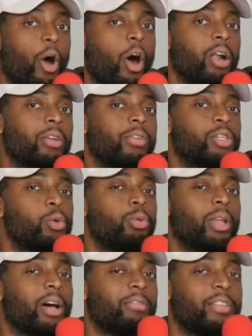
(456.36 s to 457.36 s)
All of us who
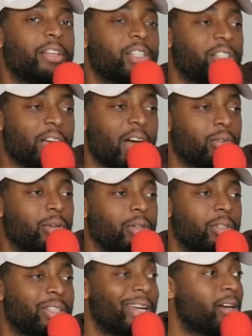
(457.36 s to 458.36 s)
love this
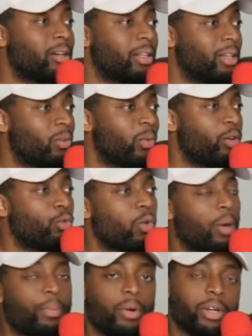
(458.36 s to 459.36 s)
genre dearly, we
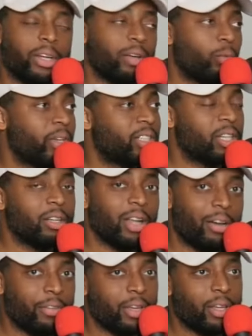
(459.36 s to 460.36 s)
grew up on it. We still
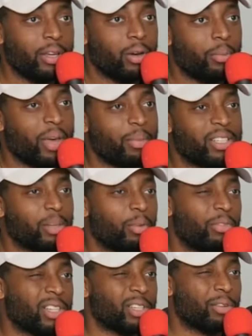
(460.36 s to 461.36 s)
love it. Maybe some
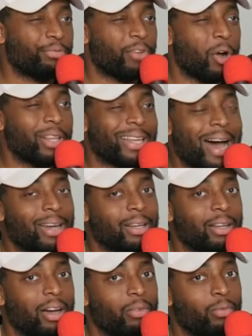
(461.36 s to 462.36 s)
of us have fallen out of
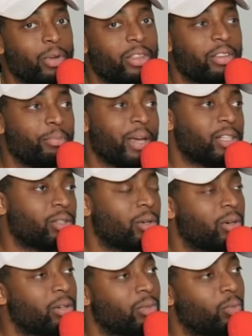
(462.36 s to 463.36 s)
love with it based
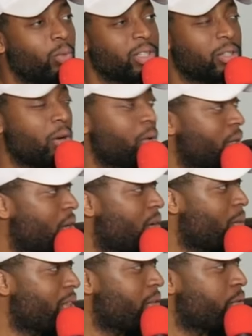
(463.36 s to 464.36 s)
on what's going
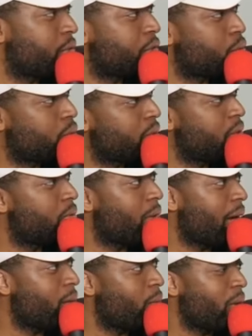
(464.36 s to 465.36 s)
on, whether it's drill,
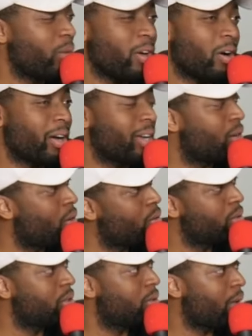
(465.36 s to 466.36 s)
right? Where we all getting
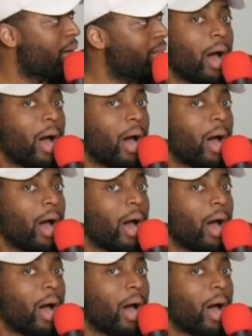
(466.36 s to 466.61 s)
older, right?